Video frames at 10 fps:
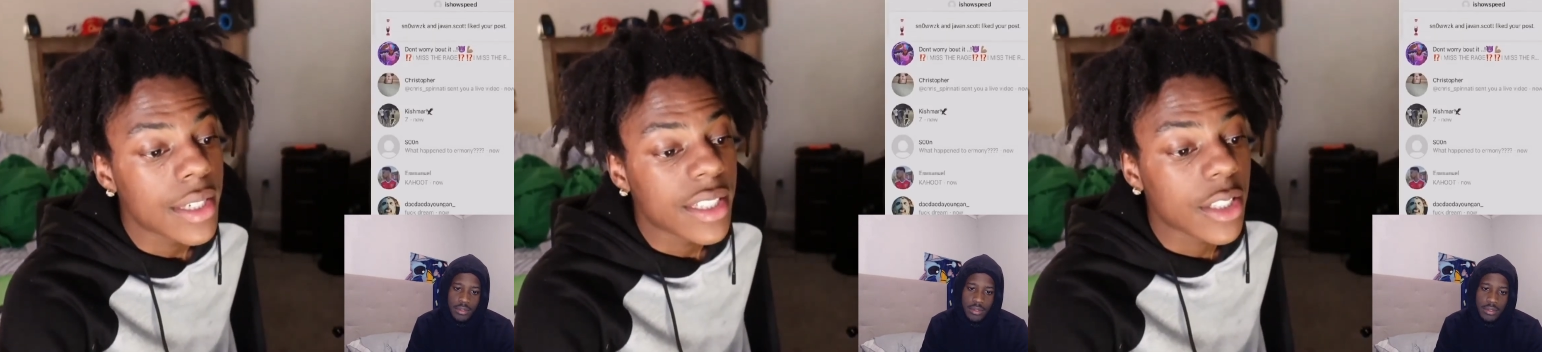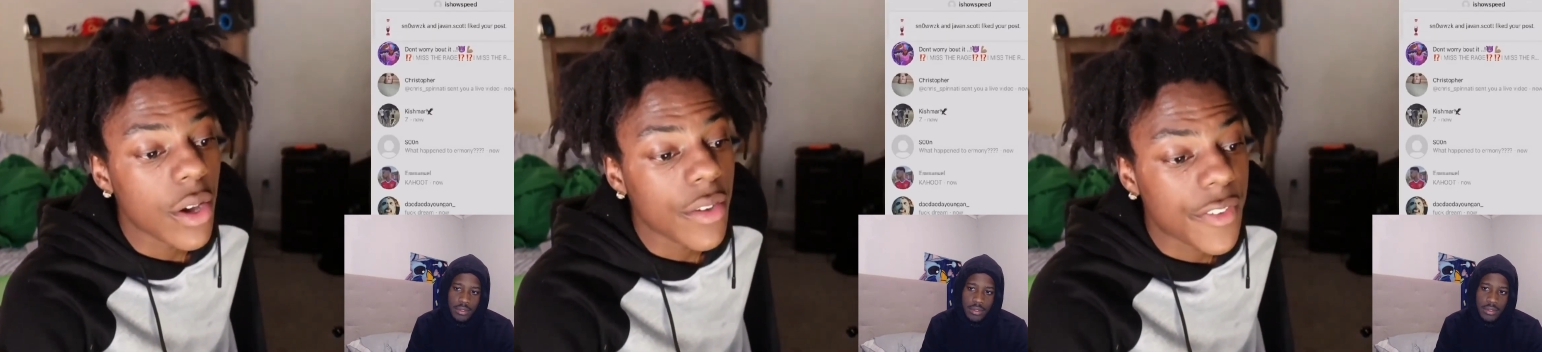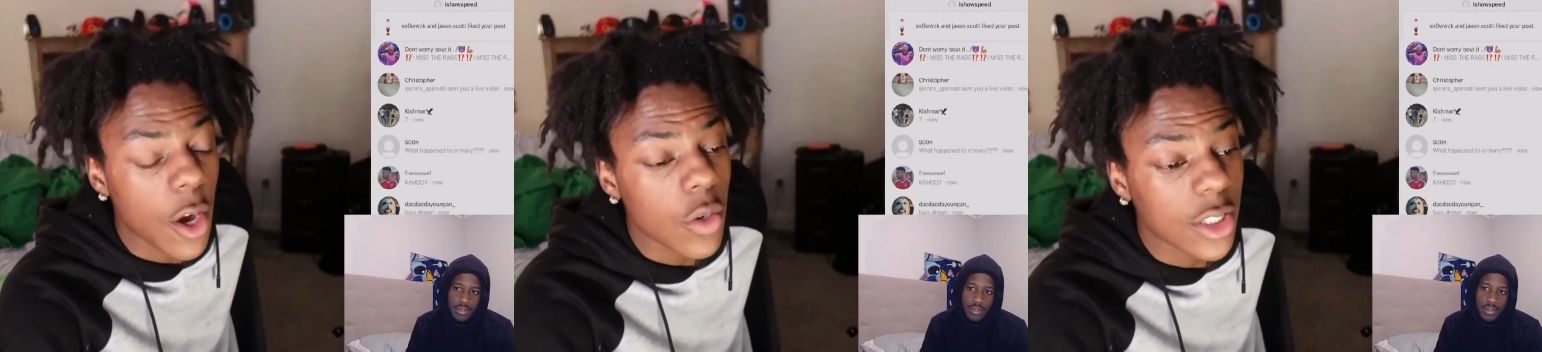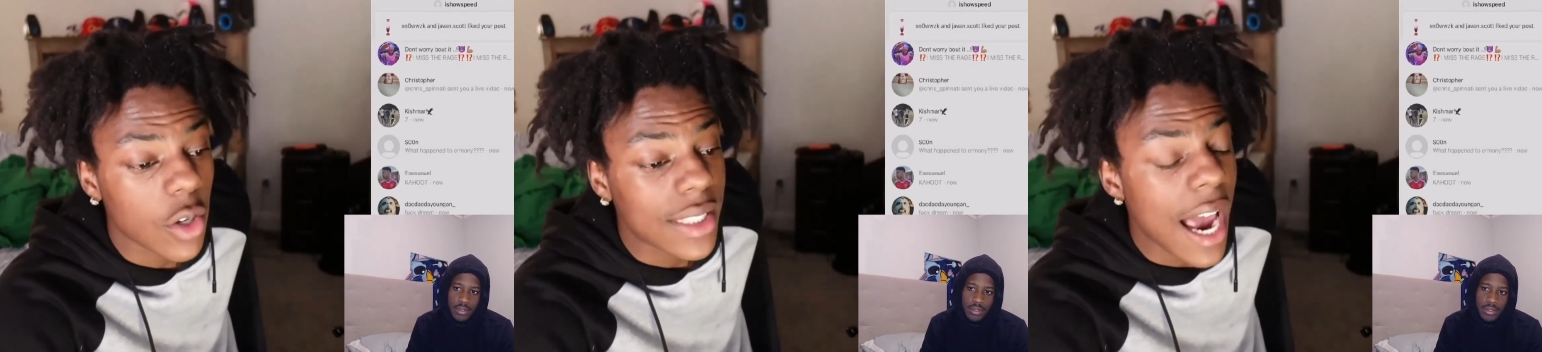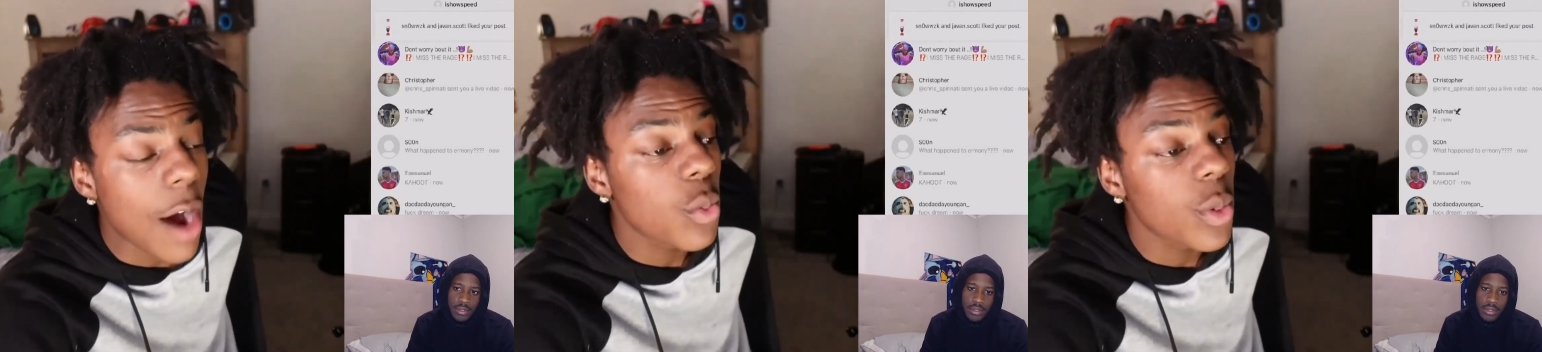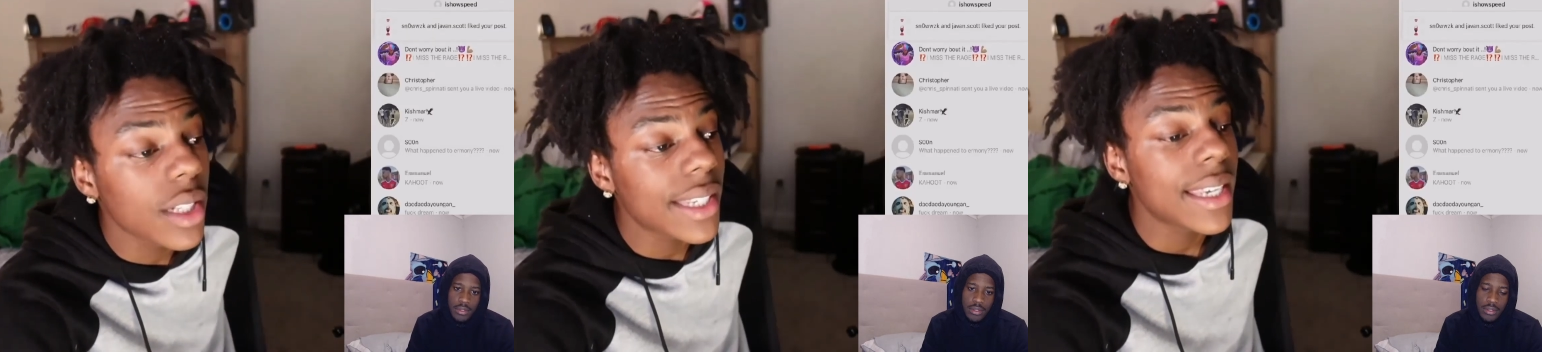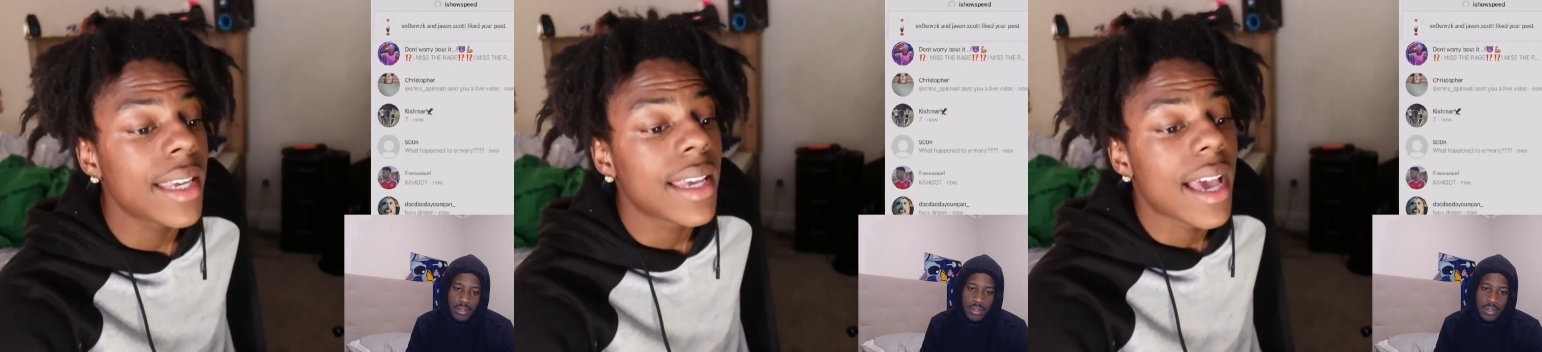Speaker 1: So if yo, so I would
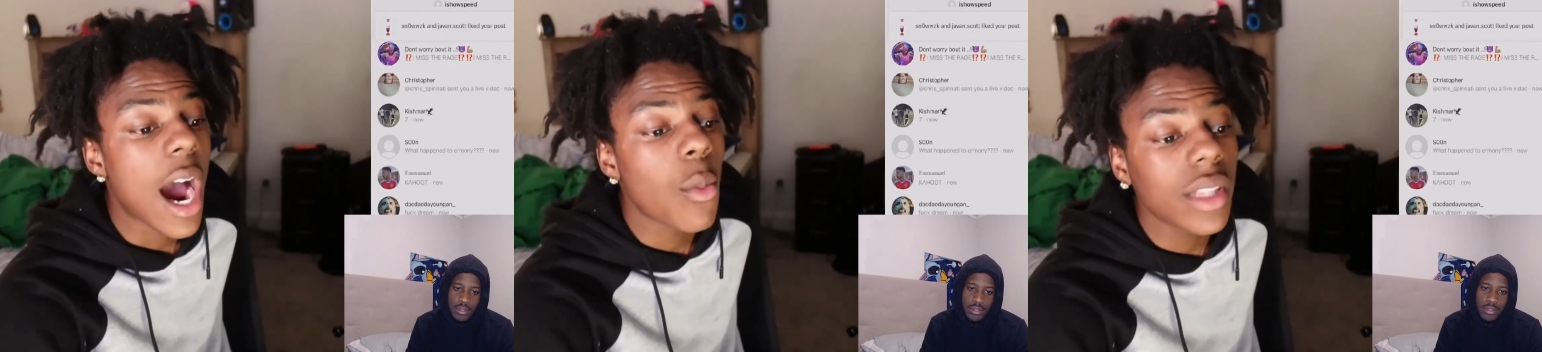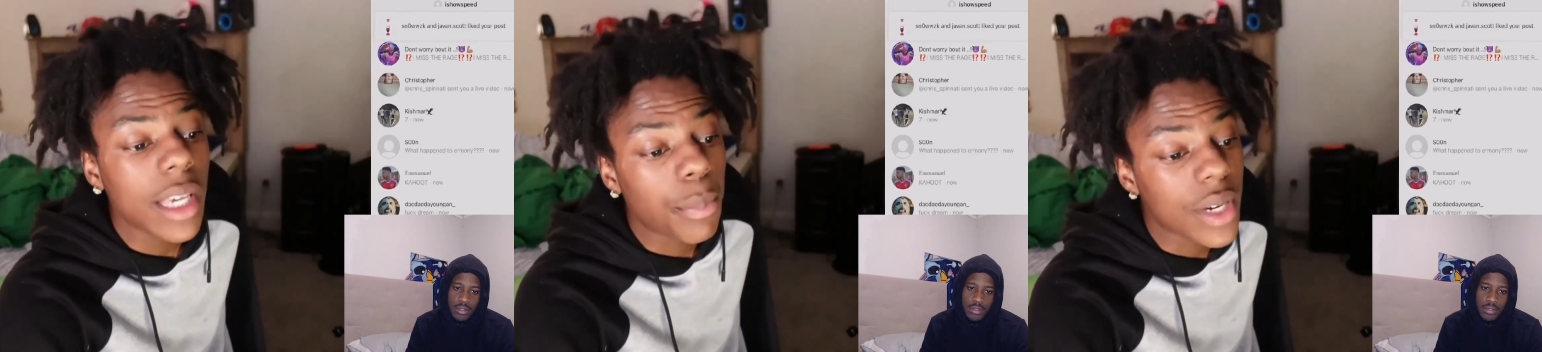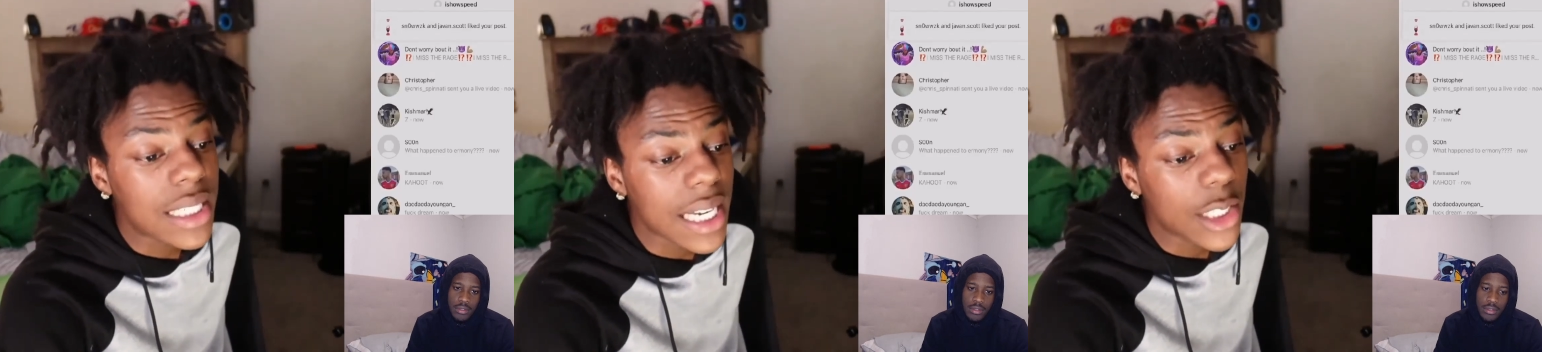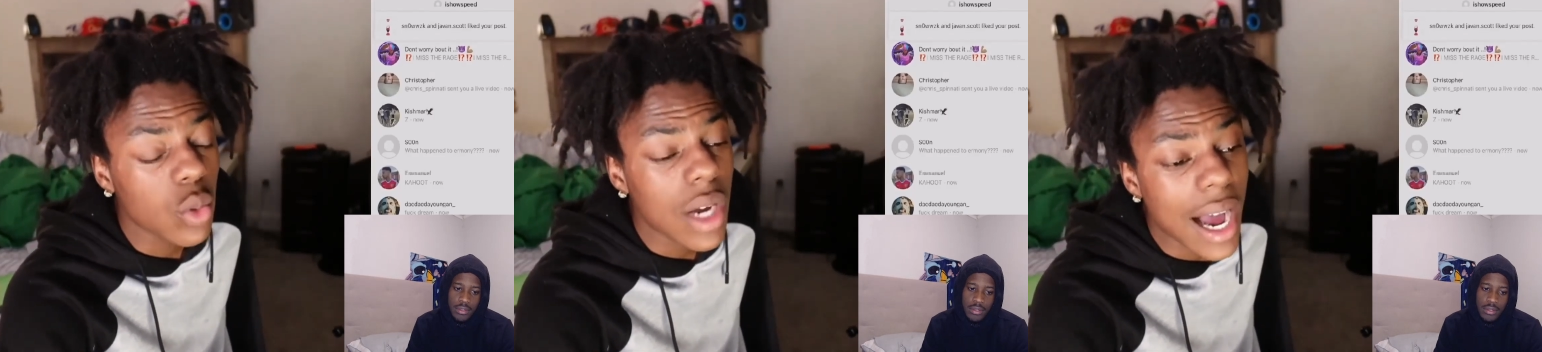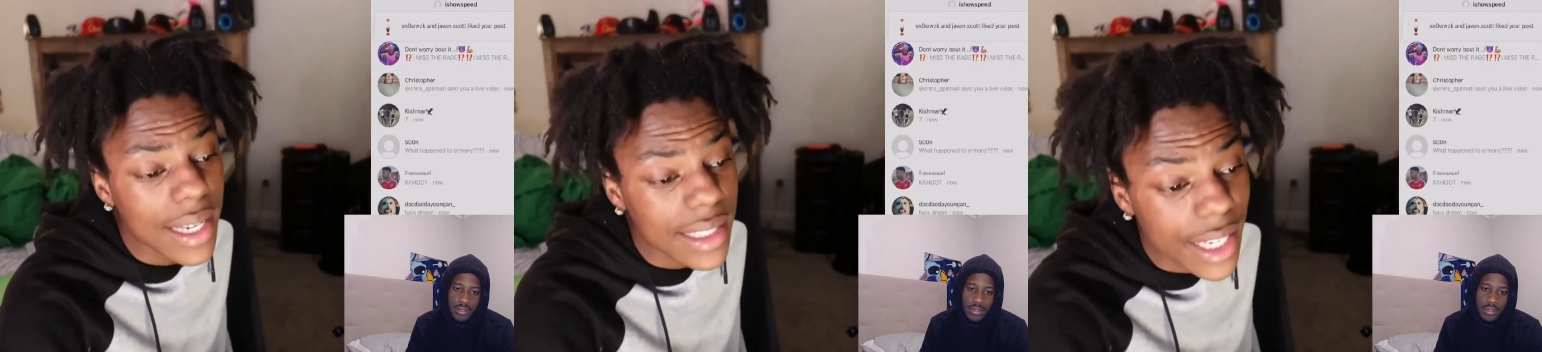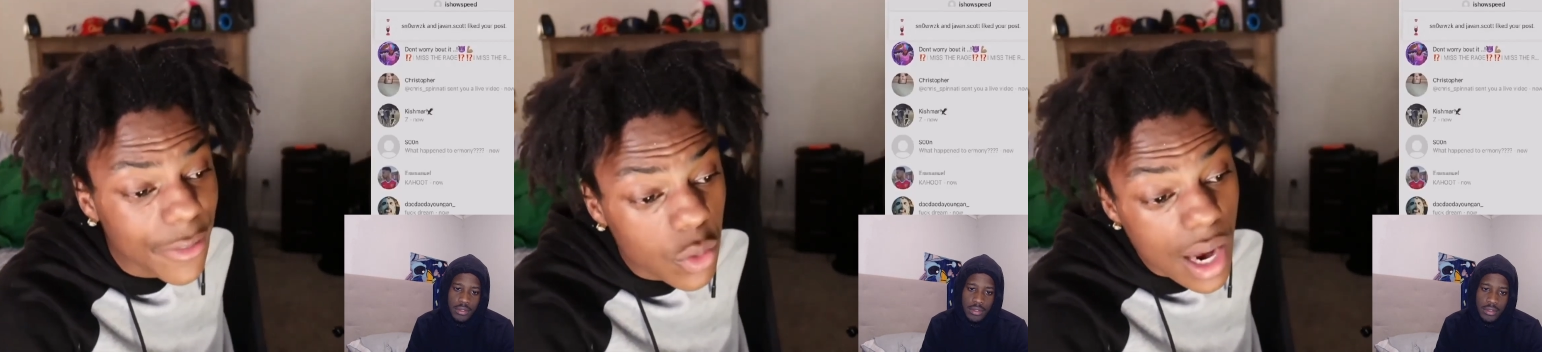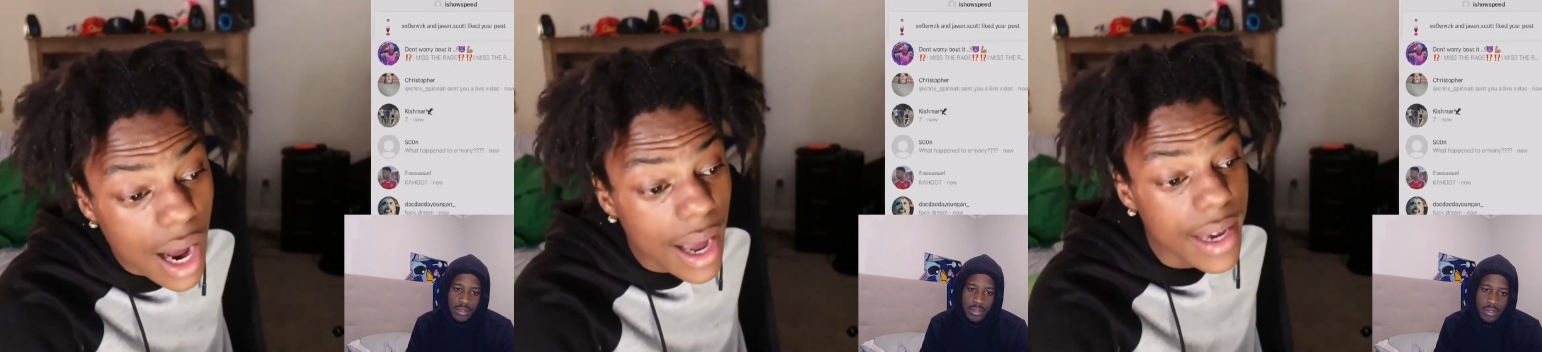really, I really appreciate you guys if you
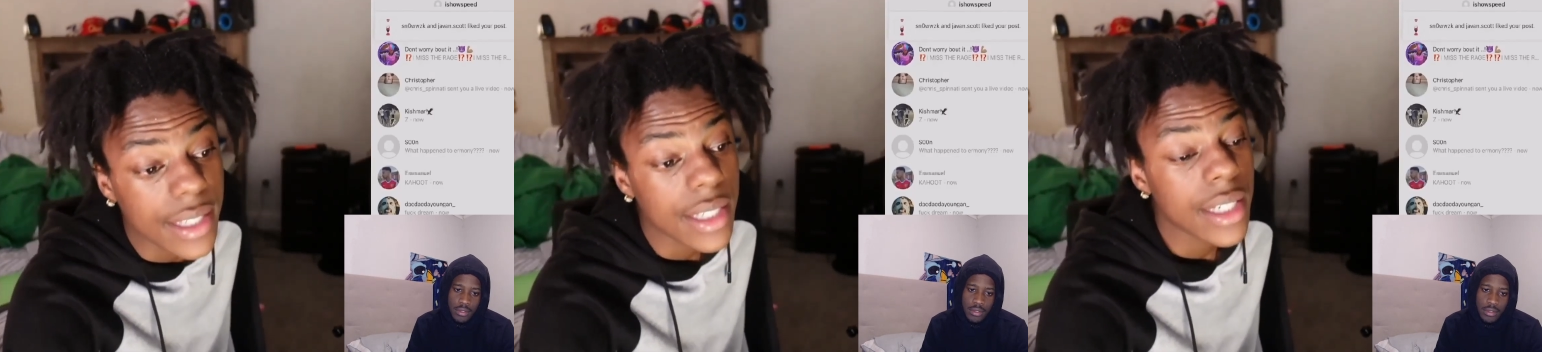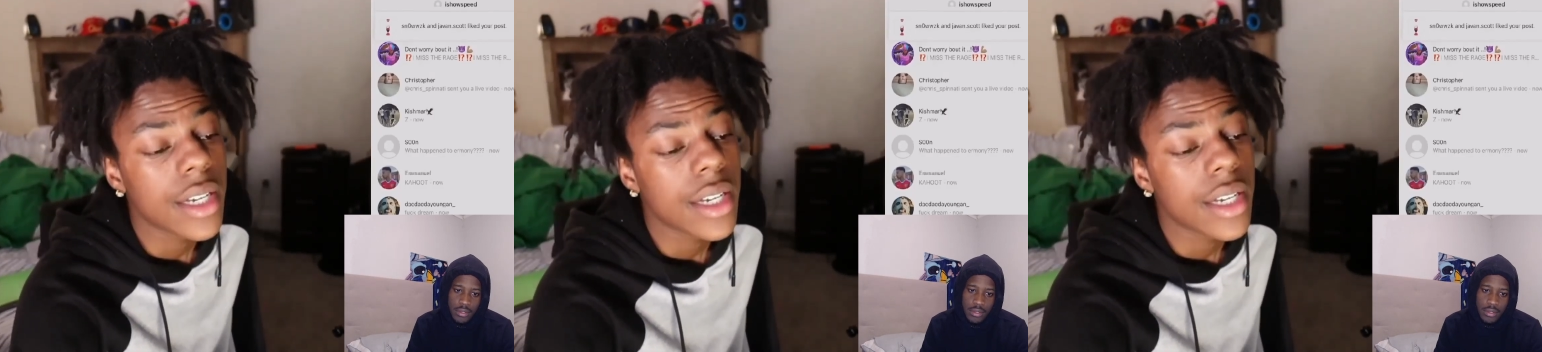guys,